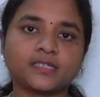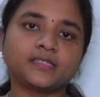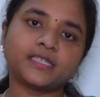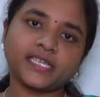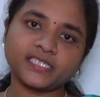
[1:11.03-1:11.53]

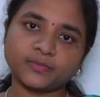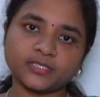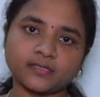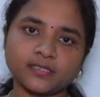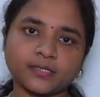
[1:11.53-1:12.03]
The next
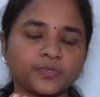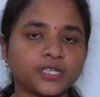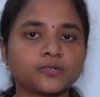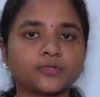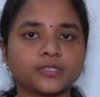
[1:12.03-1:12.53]
muscle that we
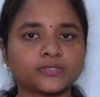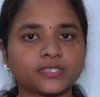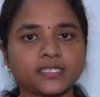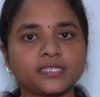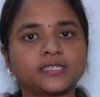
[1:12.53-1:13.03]
are going to
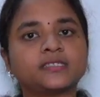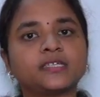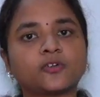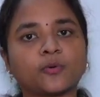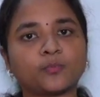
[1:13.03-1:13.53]
see is the
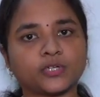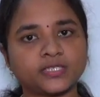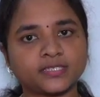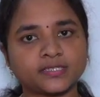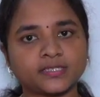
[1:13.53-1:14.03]

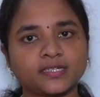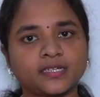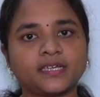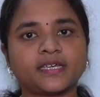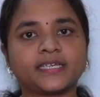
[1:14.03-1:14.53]
rhomboids.
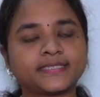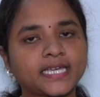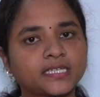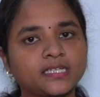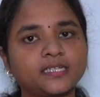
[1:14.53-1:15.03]

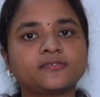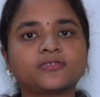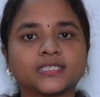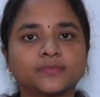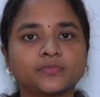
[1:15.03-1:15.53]
Exactly, it
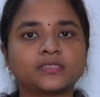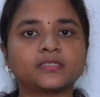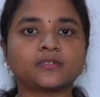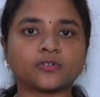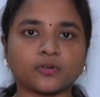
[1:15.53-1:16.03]

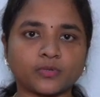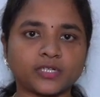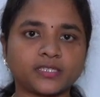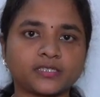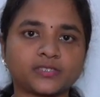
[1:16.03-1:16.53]
resembles a
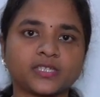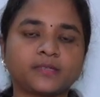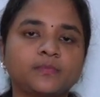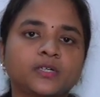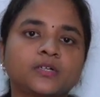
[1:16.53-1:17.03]
rhomboidal
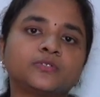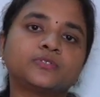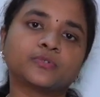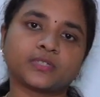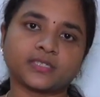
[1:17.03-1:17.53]
shape,
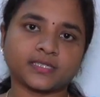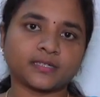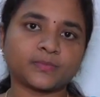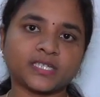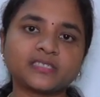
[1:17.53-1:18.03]
so it is
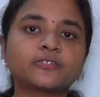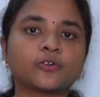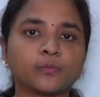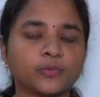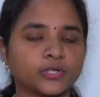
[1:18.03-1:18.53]
termed as
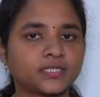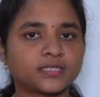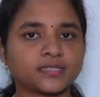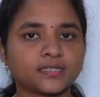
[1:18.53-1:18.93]
rhomboids.